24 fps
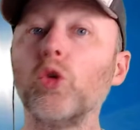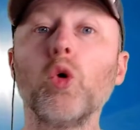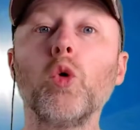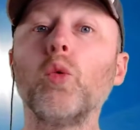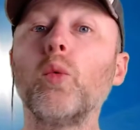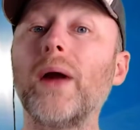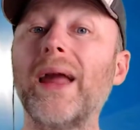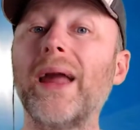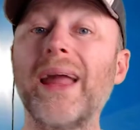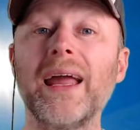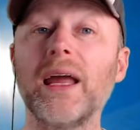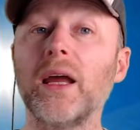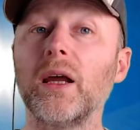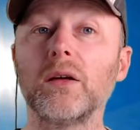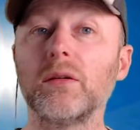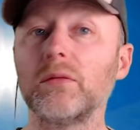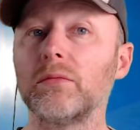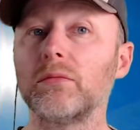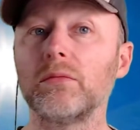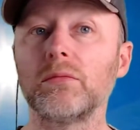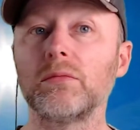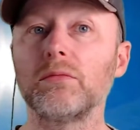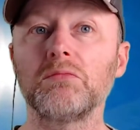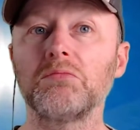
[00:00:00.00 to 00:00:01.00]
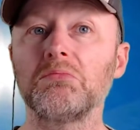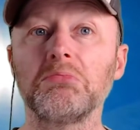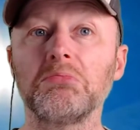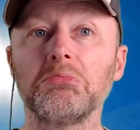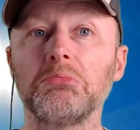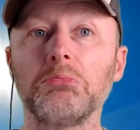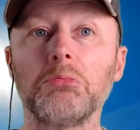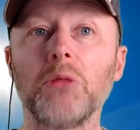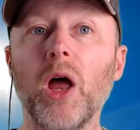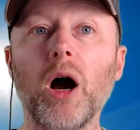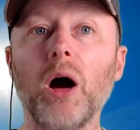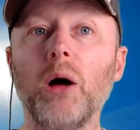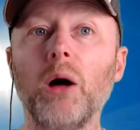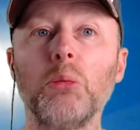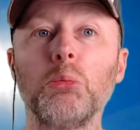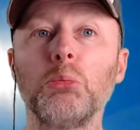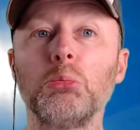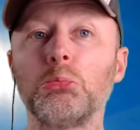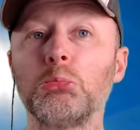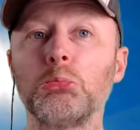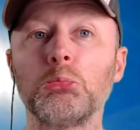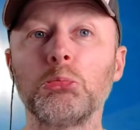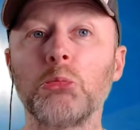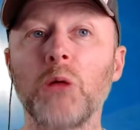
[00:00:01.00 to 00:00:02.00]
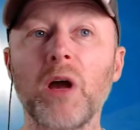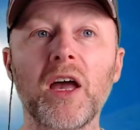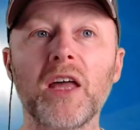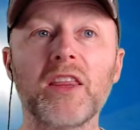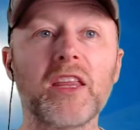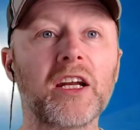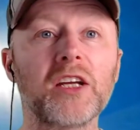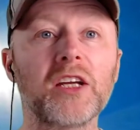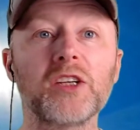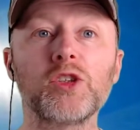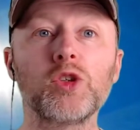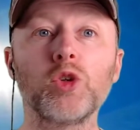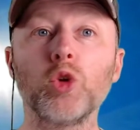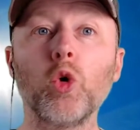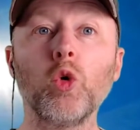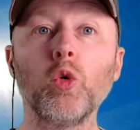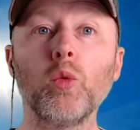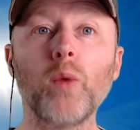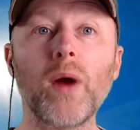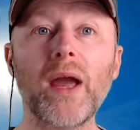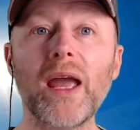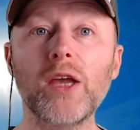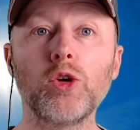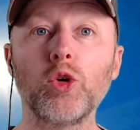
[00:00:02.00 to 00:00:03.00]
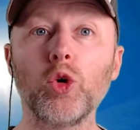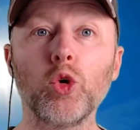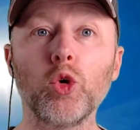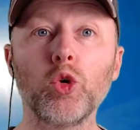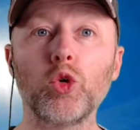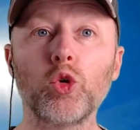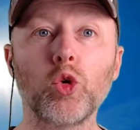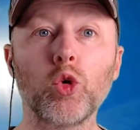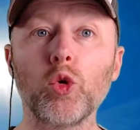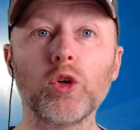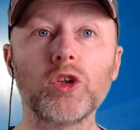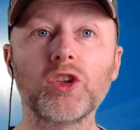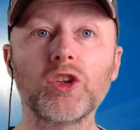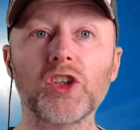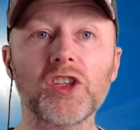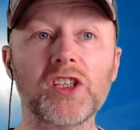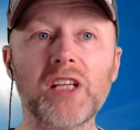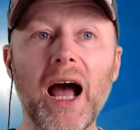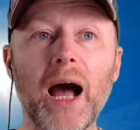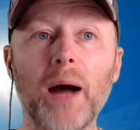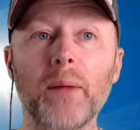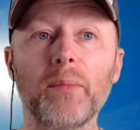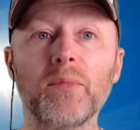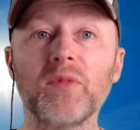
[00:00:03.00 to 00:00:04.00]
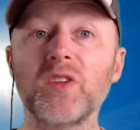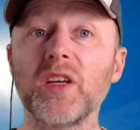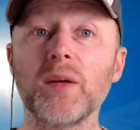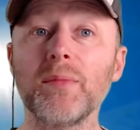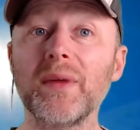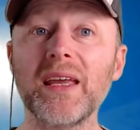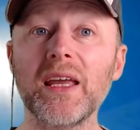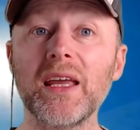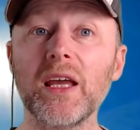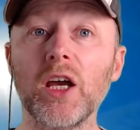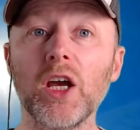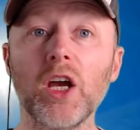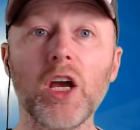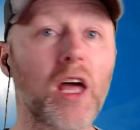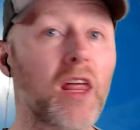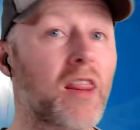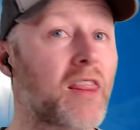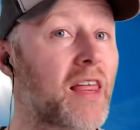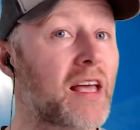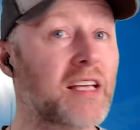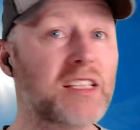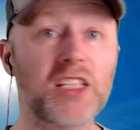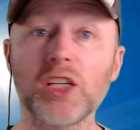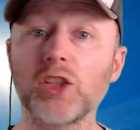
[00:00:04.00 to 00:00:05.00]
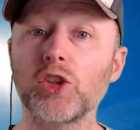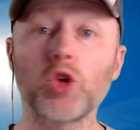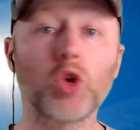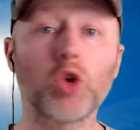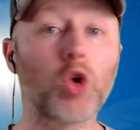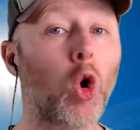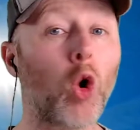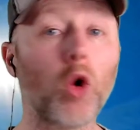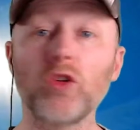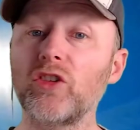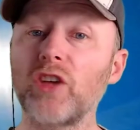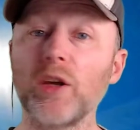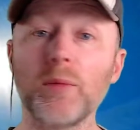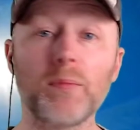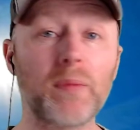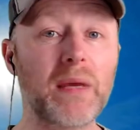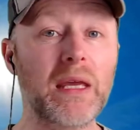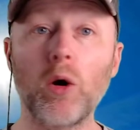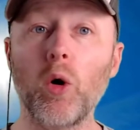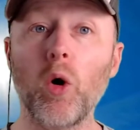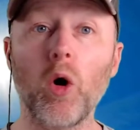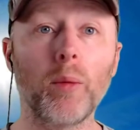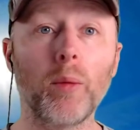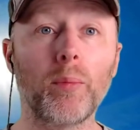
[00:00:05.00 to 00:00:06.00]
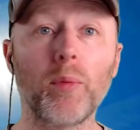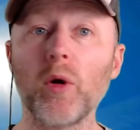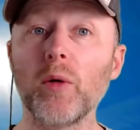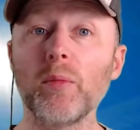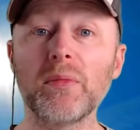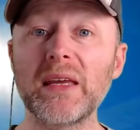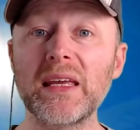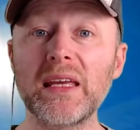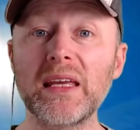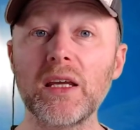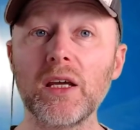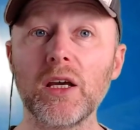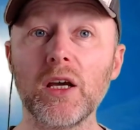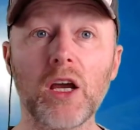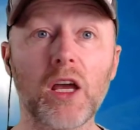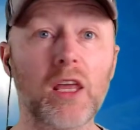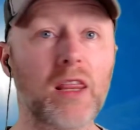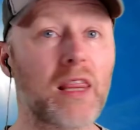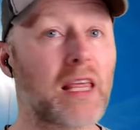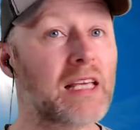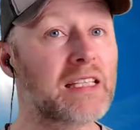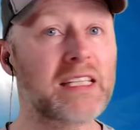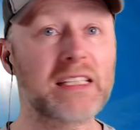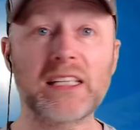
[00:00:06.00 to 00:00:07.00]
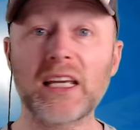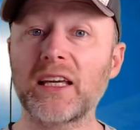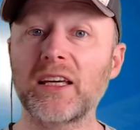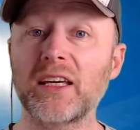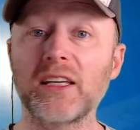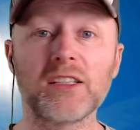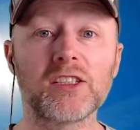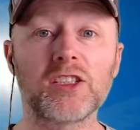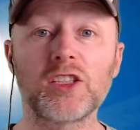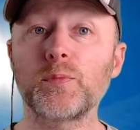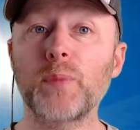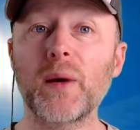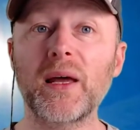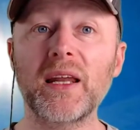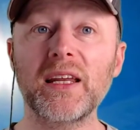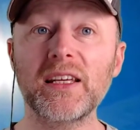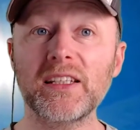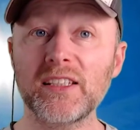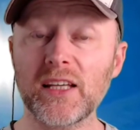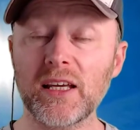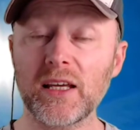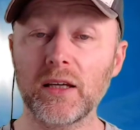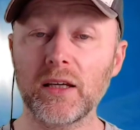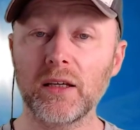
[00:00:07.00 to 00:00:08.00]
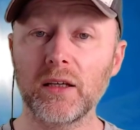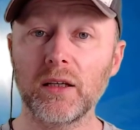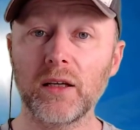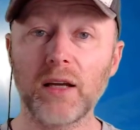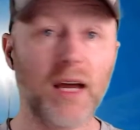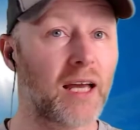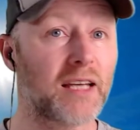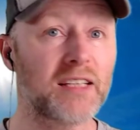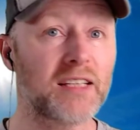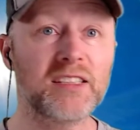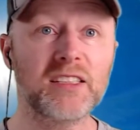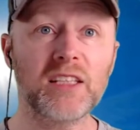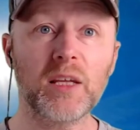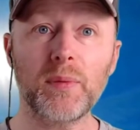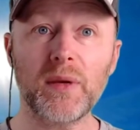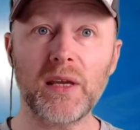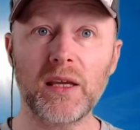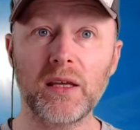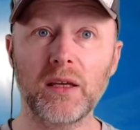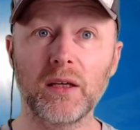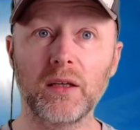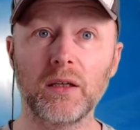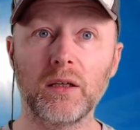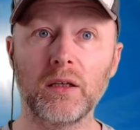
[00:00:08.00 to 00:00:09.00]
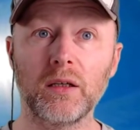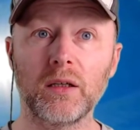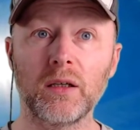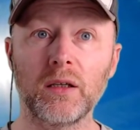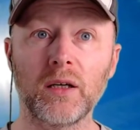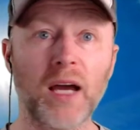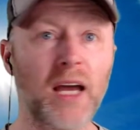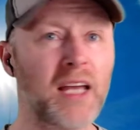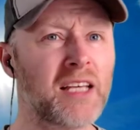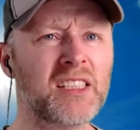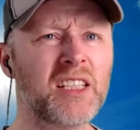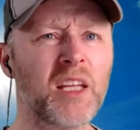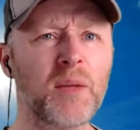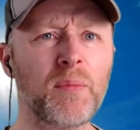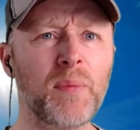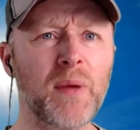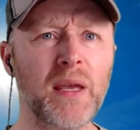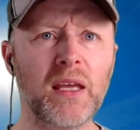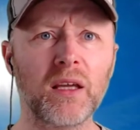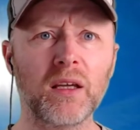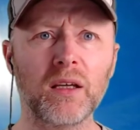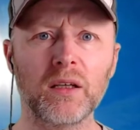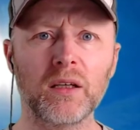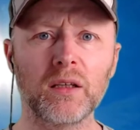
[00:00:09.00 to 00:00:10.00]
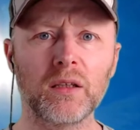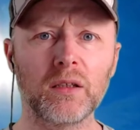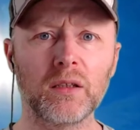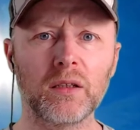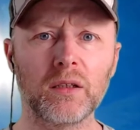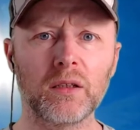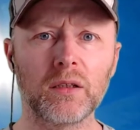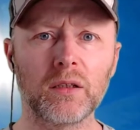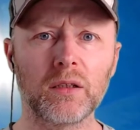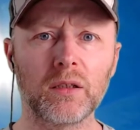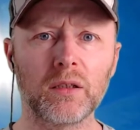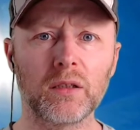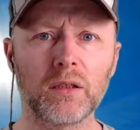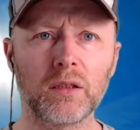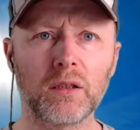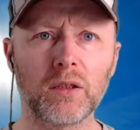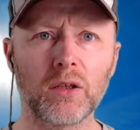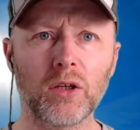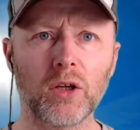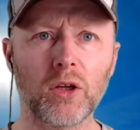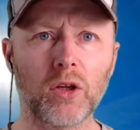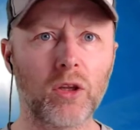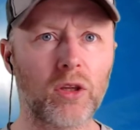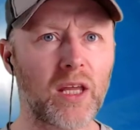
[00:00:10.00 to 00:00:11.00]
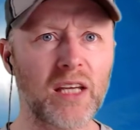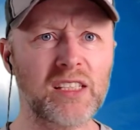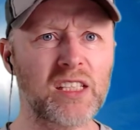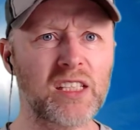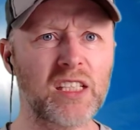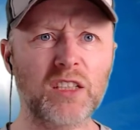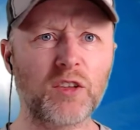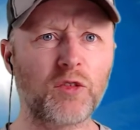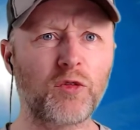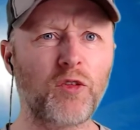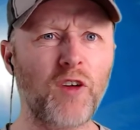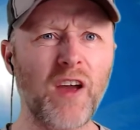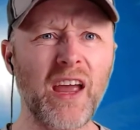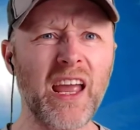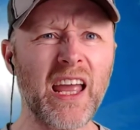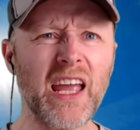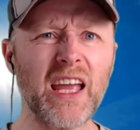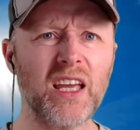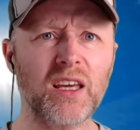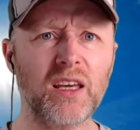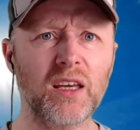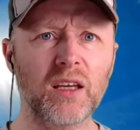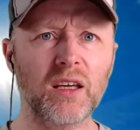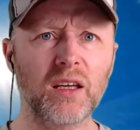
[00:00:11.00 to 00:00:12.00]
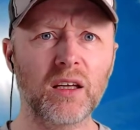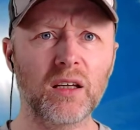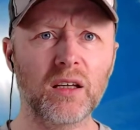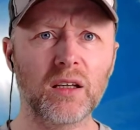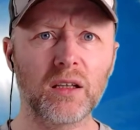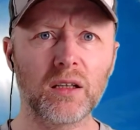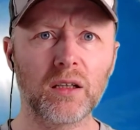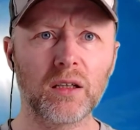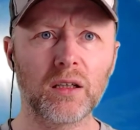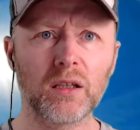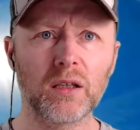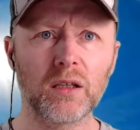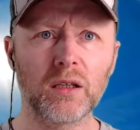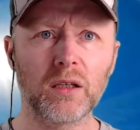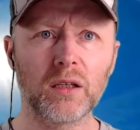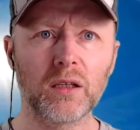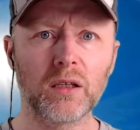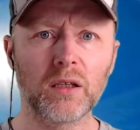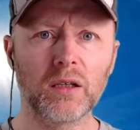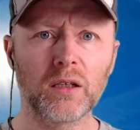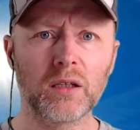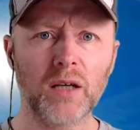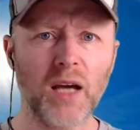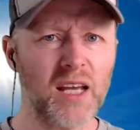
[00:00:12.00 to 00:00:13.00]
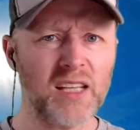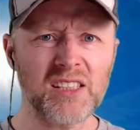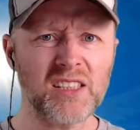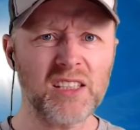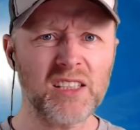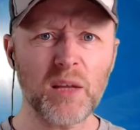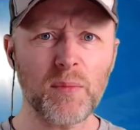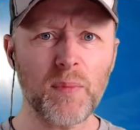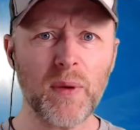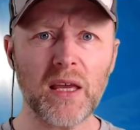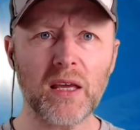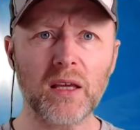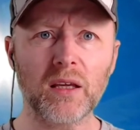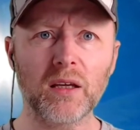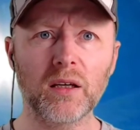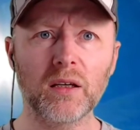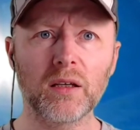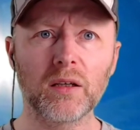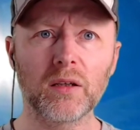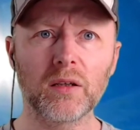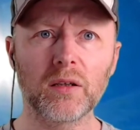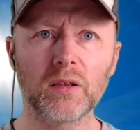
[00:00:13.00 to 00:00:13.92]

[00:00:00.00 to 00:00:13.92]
no way, no, there is no way you two just happened to meet. This has got to be all about me. This is a conspiracy. Has to be. Has to be. This is fake. Has to be.